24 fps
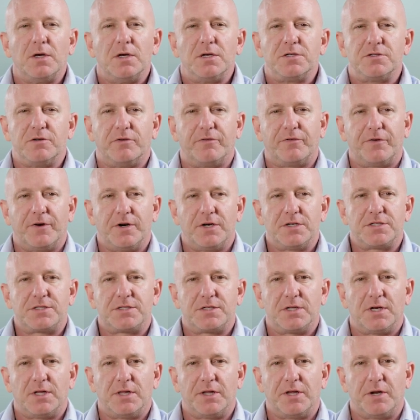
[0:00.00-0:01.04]
So first,
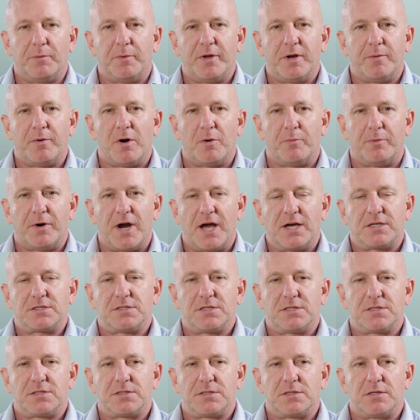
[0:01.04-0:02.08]
a little bit about
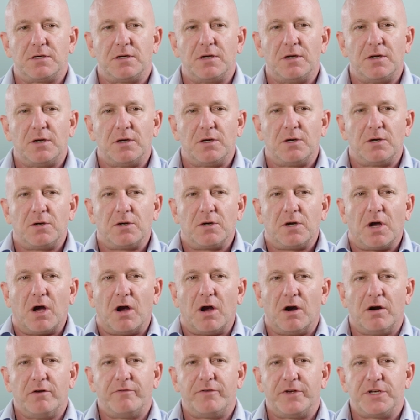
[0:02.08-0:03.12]
Praxis.
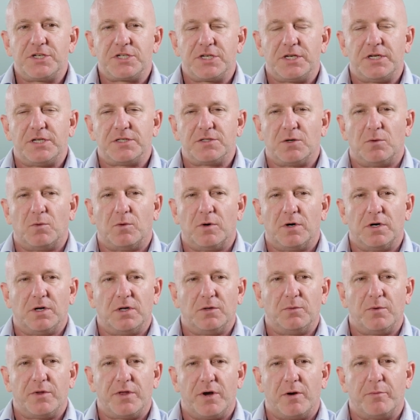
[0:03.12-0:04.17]
Our vision is a
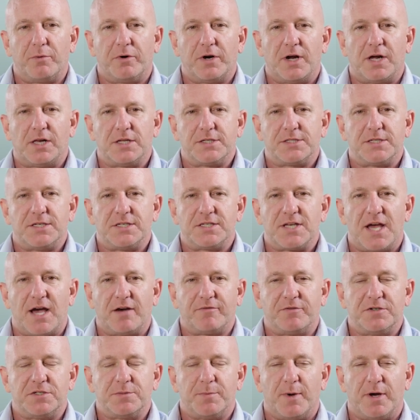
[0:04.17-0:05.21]
world without paralysis
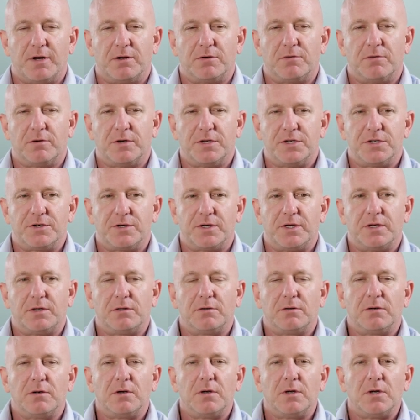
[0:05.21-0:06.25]
after spinal cord injury.
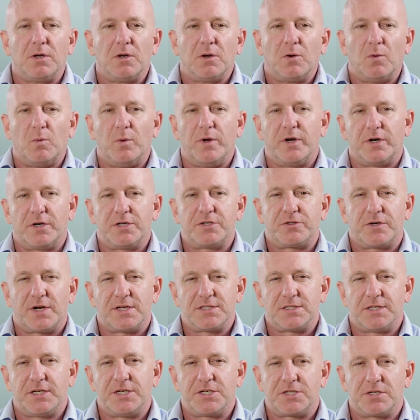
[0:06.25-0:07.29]
We are a
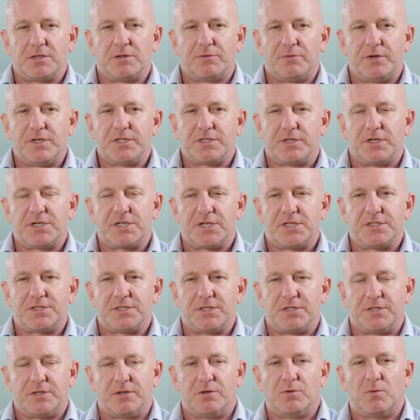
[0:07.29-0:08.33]
translational research
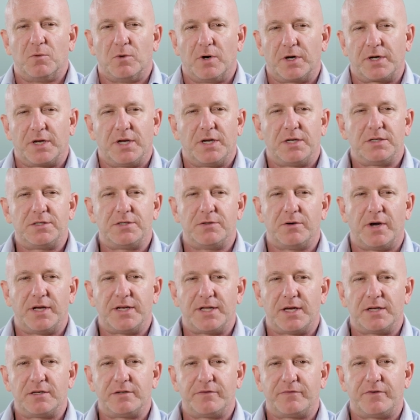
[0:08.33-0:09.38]
institute working to
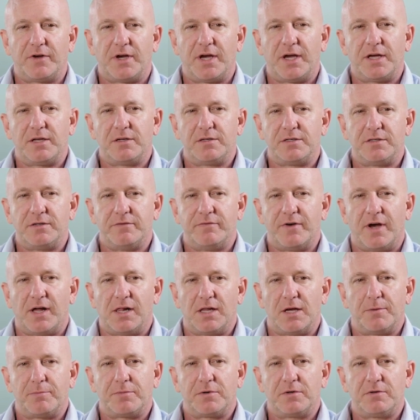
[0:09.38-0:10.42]
identify,
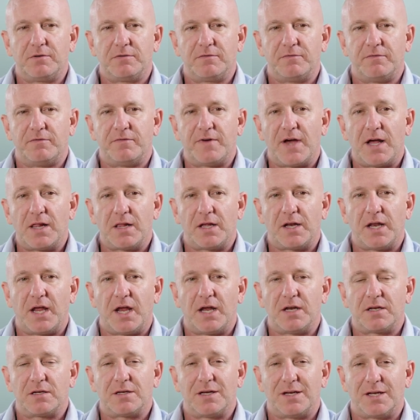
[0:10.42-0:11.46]
develop,
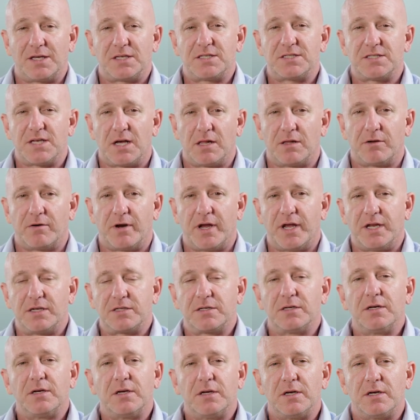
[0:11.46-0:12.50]
validate, and accelerate
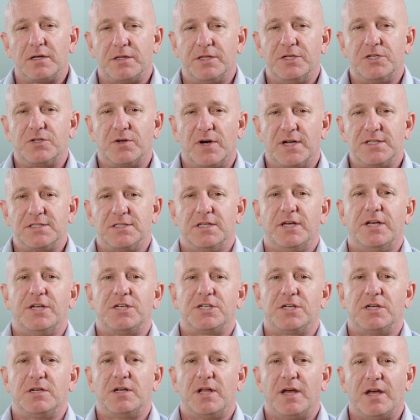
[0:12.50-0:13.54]
the
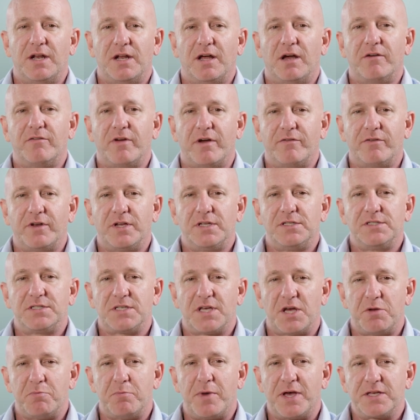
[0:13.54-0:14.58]
translation of evidence
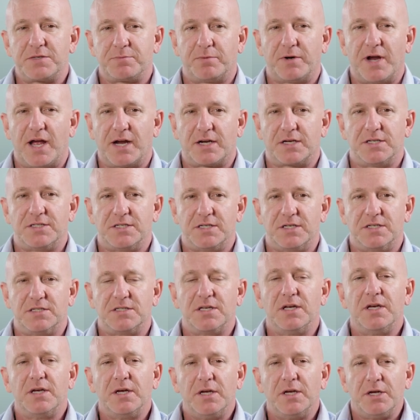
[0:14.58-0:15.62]
and best practices
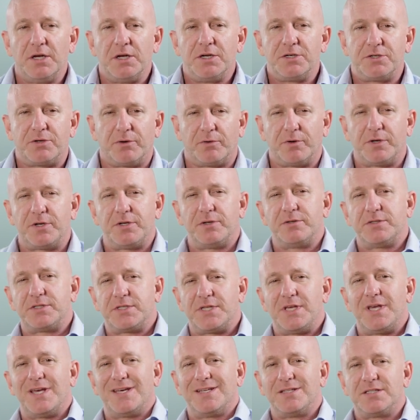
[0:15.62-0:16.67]
to reduce
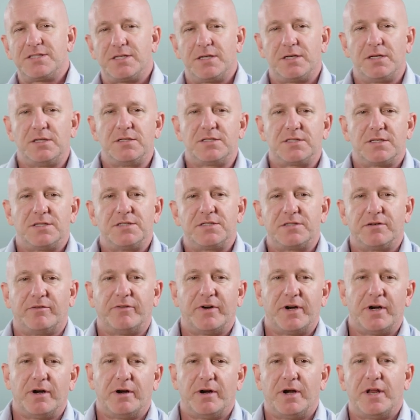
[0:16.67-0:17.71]
the incidence and
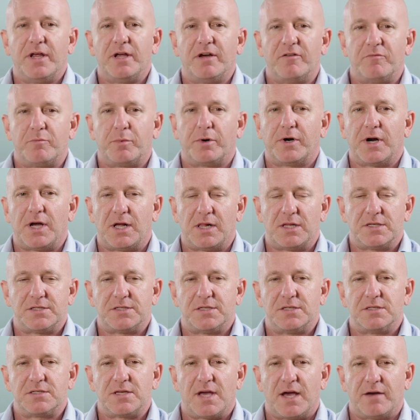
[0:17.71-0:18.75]
severity of
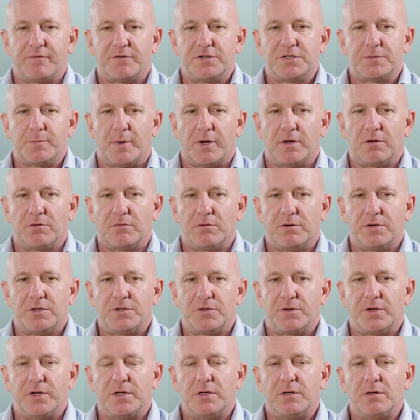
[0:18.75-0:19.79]
paralysis after spinal cord
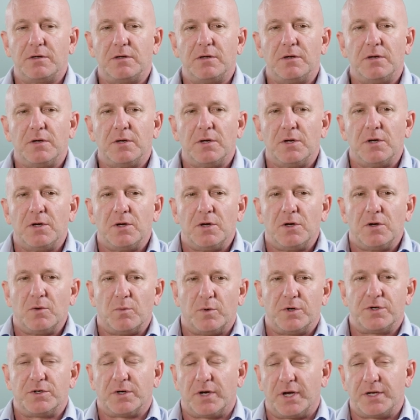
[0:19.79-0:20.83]
injury.
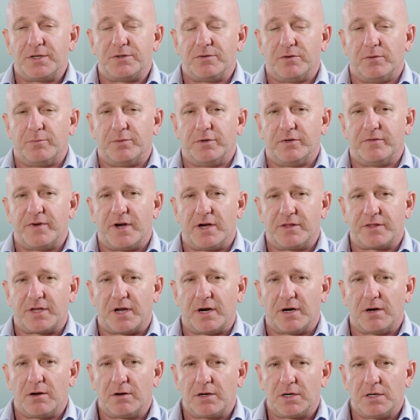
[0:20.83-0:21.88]
We're trying to improve
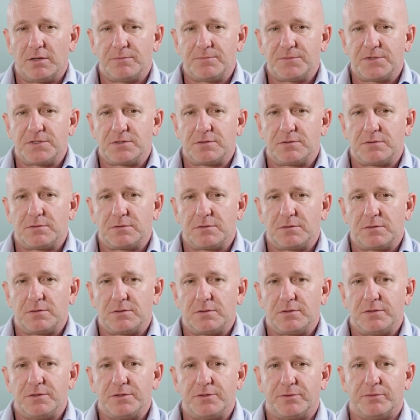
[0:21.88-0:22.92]
healthcare outcomes,
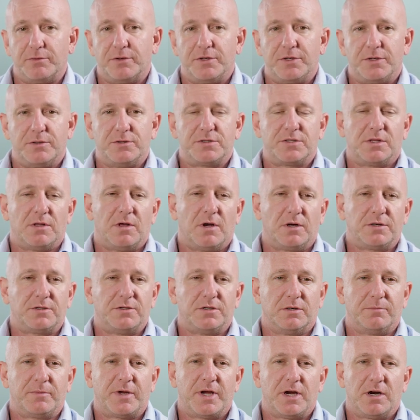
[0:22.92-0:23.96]
to reduce
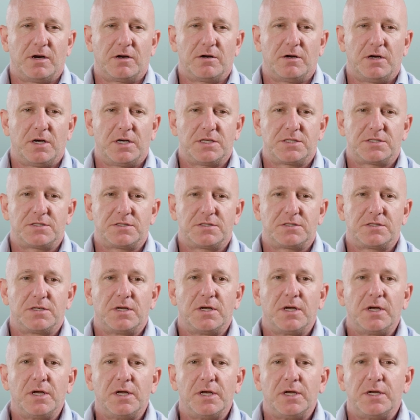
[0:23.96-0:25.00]
long-term care costs,
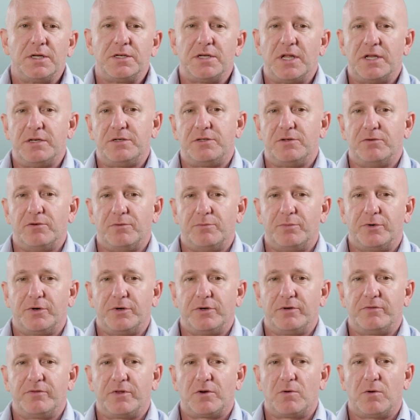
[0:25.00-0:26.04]
and to
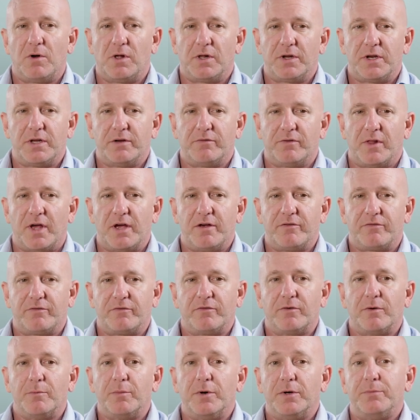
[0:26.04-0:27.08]
improve the quality of life
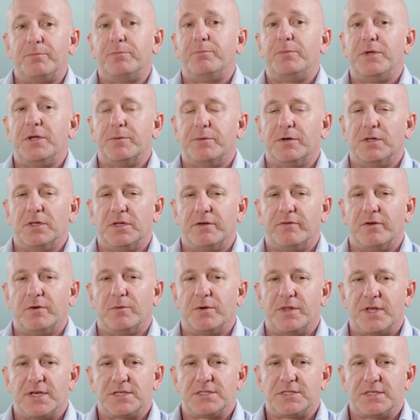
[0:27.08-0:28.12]
for people living
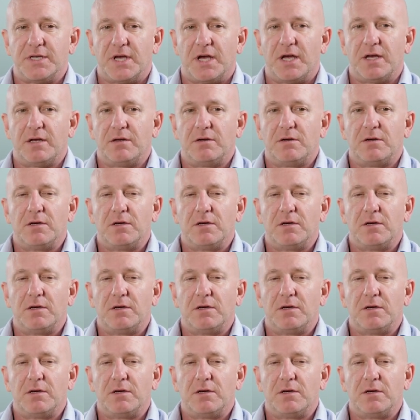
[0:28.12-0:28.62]
with SCI.